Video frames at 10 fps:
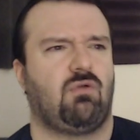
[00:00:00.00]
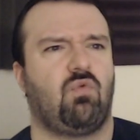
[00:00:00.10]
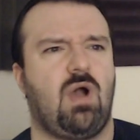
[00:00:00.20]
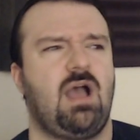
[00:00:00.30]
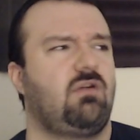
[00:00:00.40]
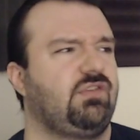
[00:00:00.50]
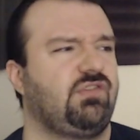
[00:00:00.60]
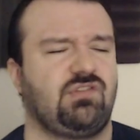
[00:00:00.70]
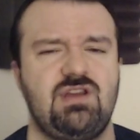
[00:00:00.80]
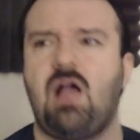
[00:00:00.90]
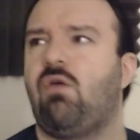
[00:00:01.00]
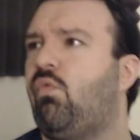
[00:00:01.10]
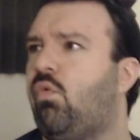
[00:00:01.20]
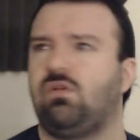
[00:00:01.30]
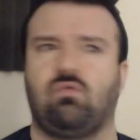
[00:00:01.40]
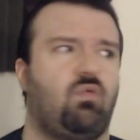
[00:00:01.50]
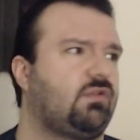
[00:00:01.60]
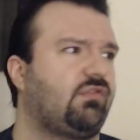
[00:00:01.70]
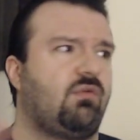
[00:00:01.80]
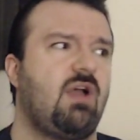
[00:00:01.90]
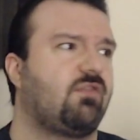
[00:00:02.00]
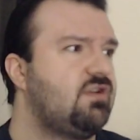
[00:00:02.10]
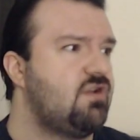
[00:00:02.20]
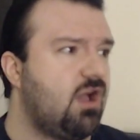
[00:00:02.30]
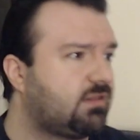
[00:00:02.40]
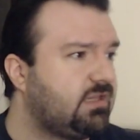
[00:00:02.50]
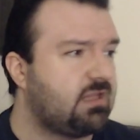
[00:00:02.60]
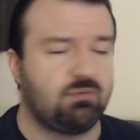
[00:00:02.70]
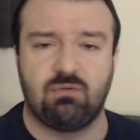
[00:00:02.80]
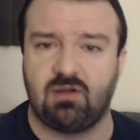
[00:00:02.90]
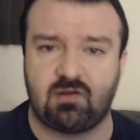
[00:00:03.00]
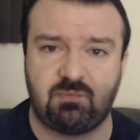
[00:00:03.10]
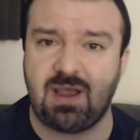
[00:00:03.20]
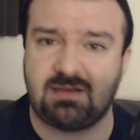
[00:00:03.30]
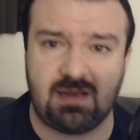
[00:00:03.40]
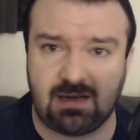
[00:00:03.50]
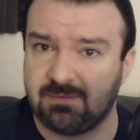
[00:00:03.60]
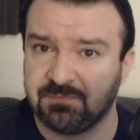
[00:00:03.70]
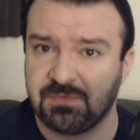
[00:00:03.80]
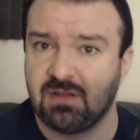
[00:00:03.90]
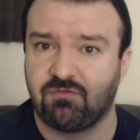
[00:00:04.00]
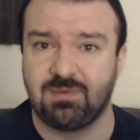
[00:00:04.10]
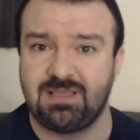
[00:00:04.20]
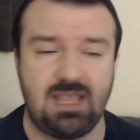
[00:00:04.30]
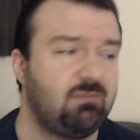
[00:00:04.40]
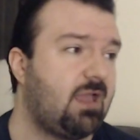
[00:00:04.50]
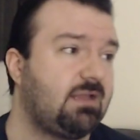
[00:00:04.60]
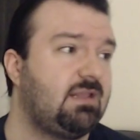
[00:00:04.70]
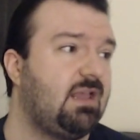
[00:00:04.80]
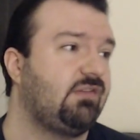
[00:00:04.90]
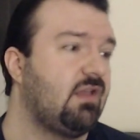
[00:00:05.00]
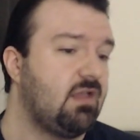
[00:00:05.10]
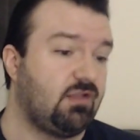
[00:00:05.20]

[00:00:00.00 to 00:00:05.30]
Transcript: wow, this is not what whatsoever, nothing that we were expecting from a game like this.